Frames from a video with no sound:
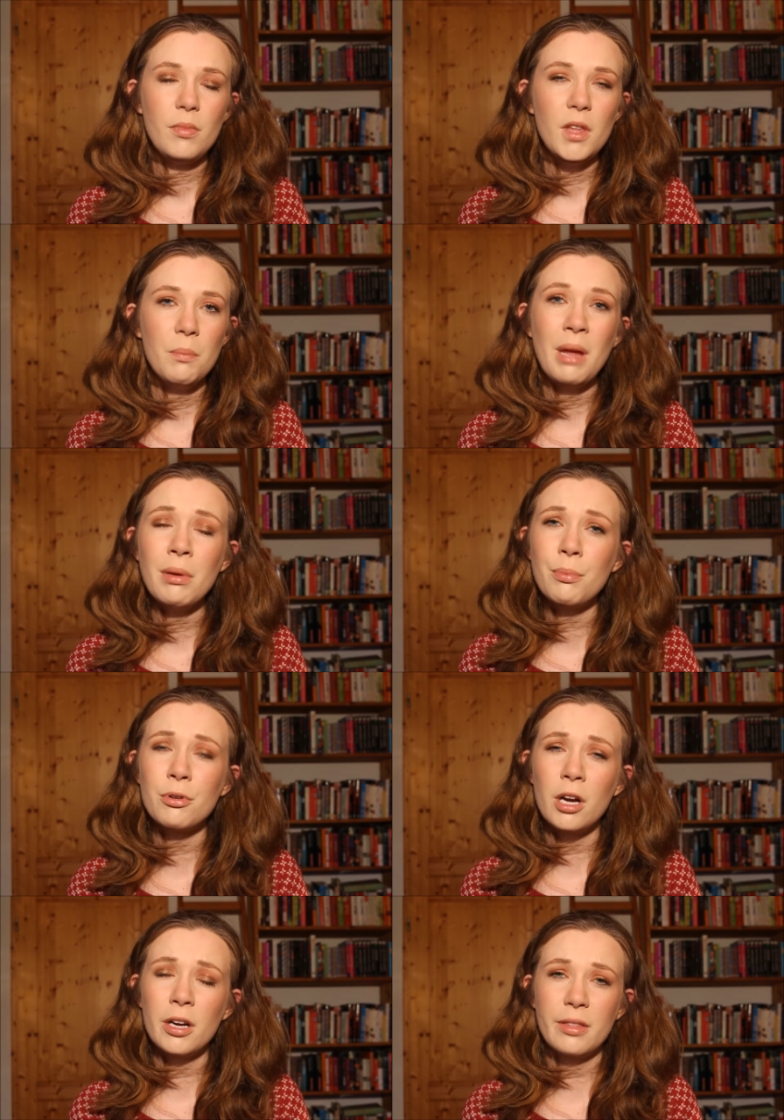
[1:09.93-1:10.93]
maybe a
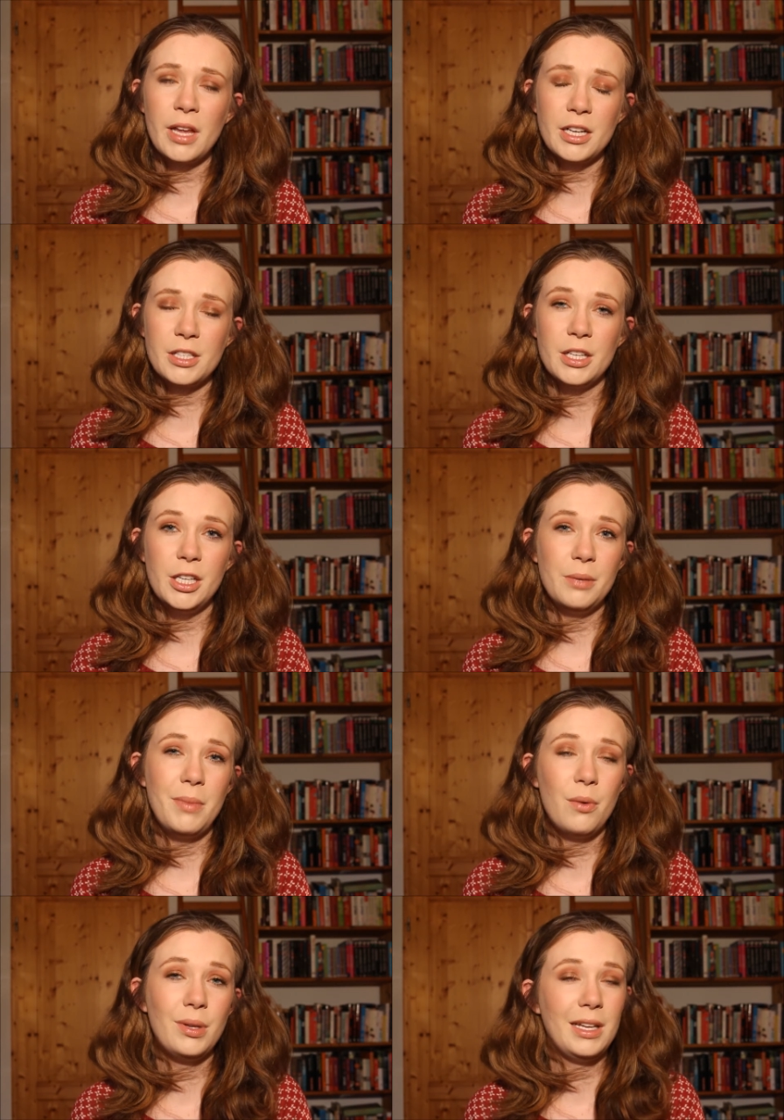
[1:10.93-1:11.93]
product that I
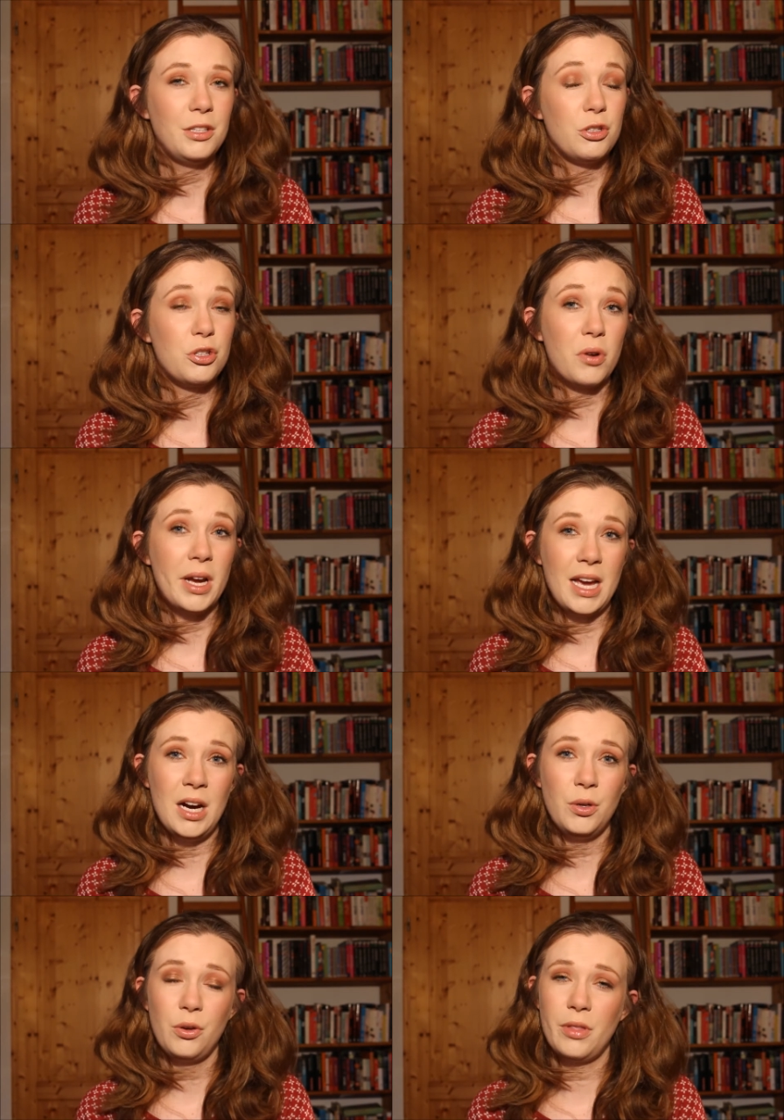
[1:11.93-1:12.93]
would like to try
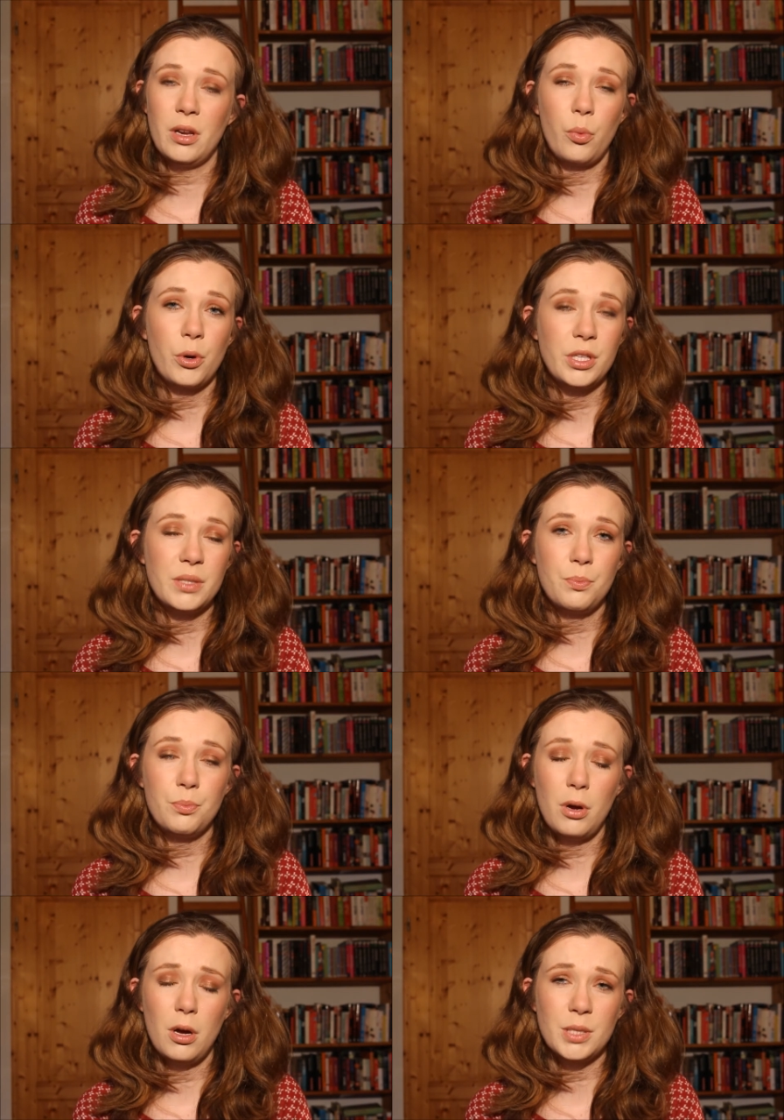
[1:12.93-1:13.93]
out or that works
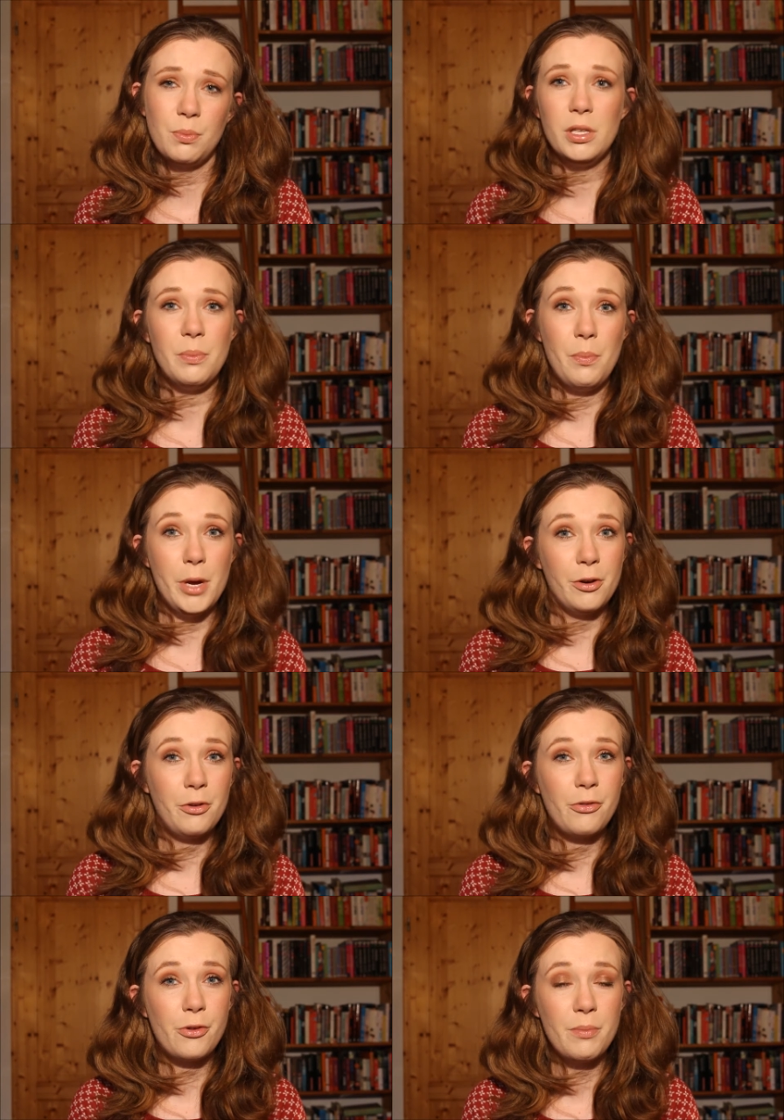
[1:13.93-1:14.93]
possibly better
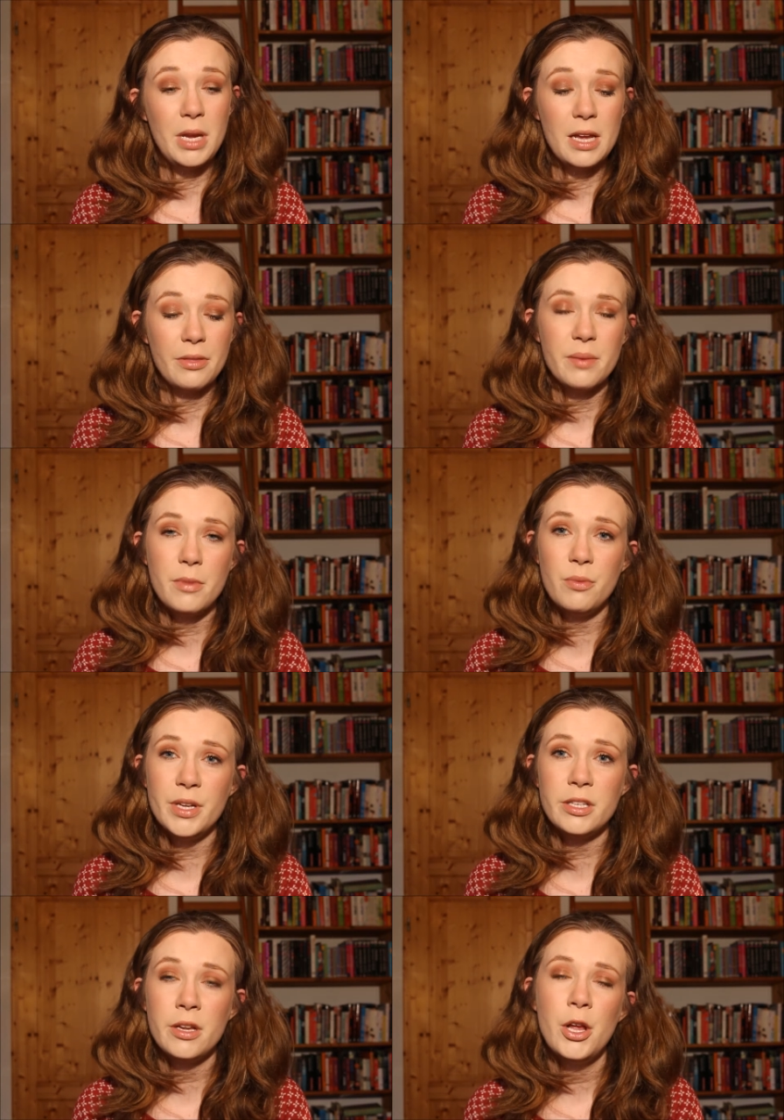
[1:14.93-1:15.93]
for me at the moment.